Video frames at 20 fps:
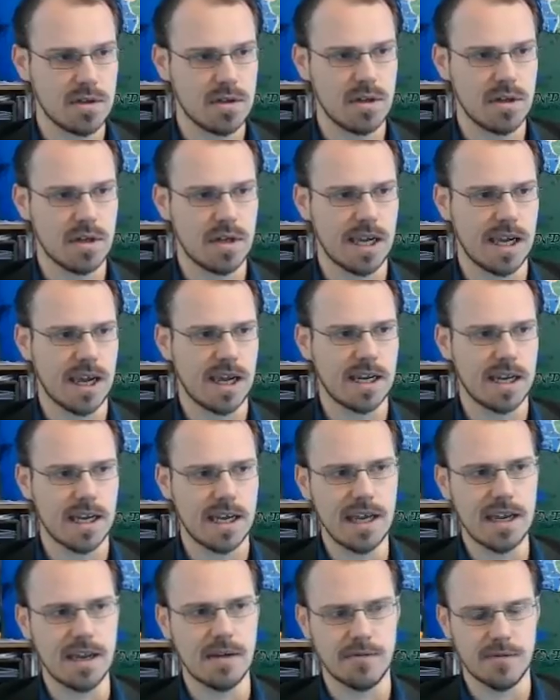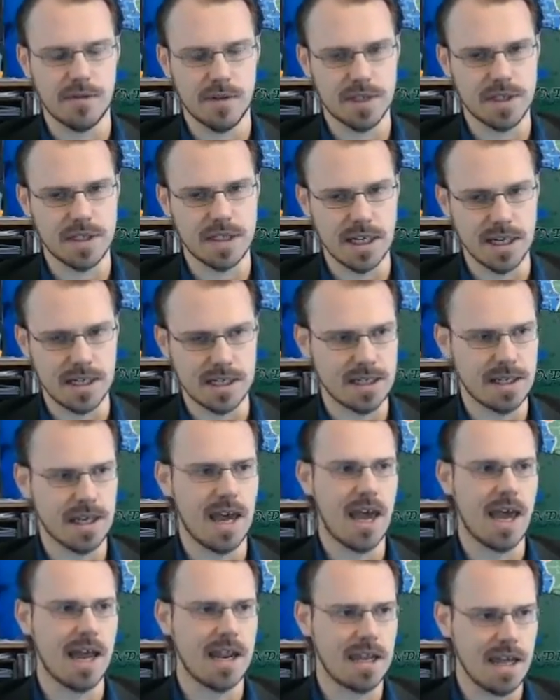Like, I could hit him for the 6,
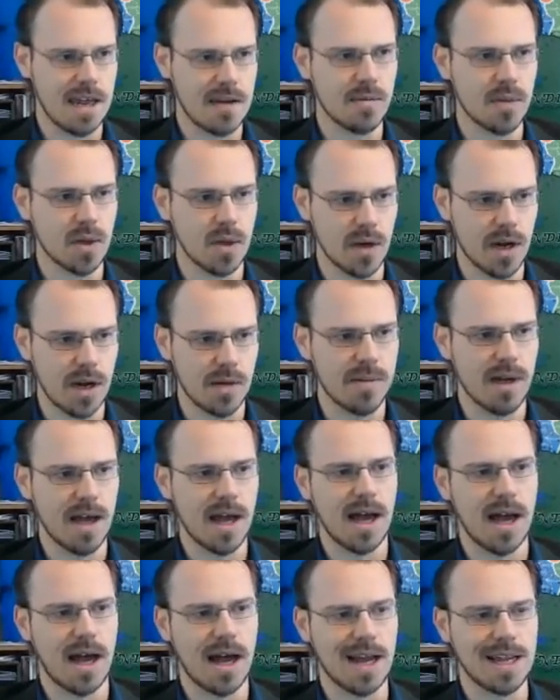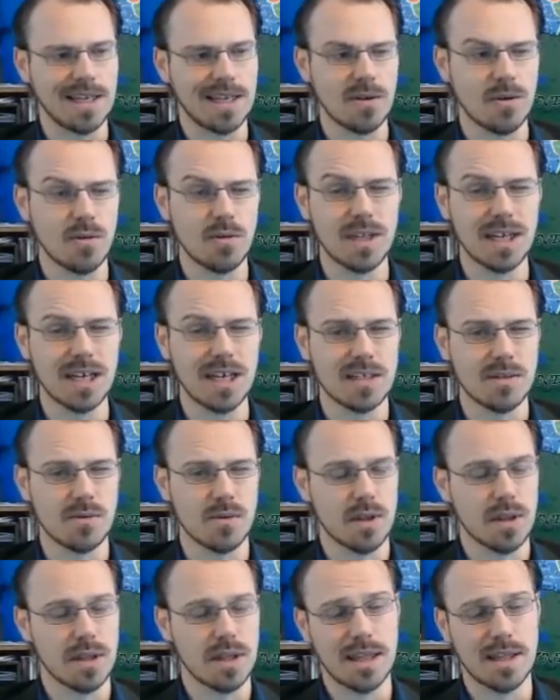and then blow it up. I don't think it's
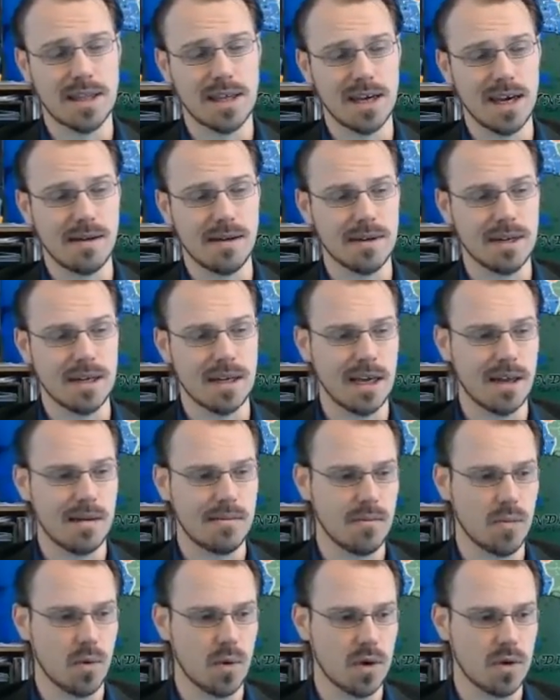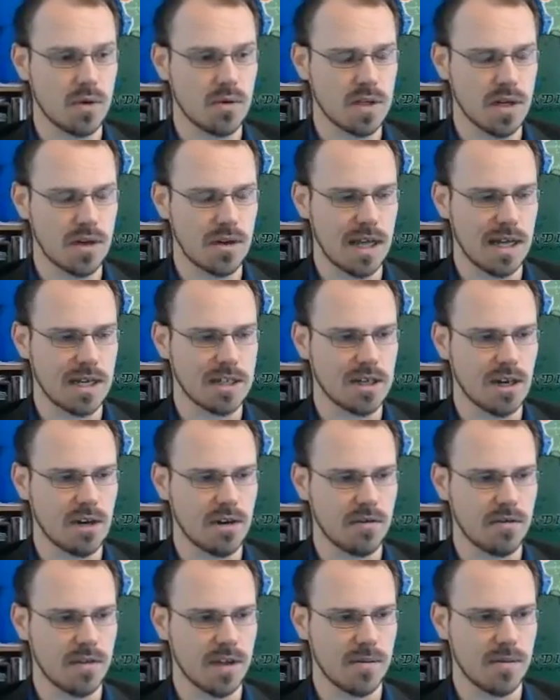worth it. I think I'm going to get more use out of that
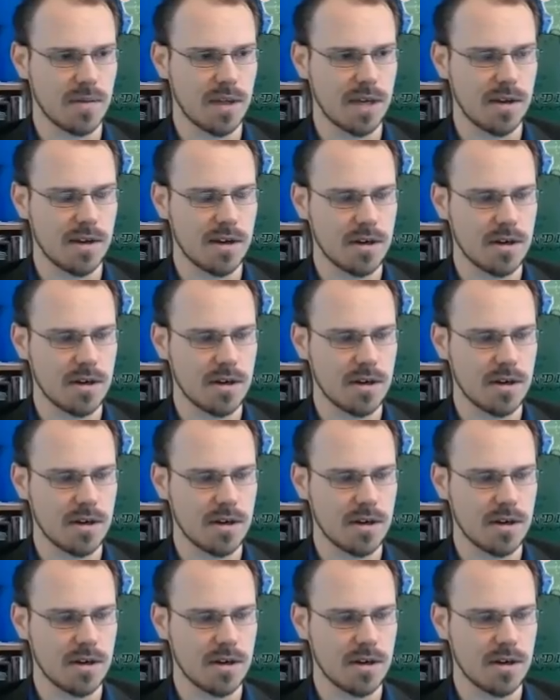Shadowflame later.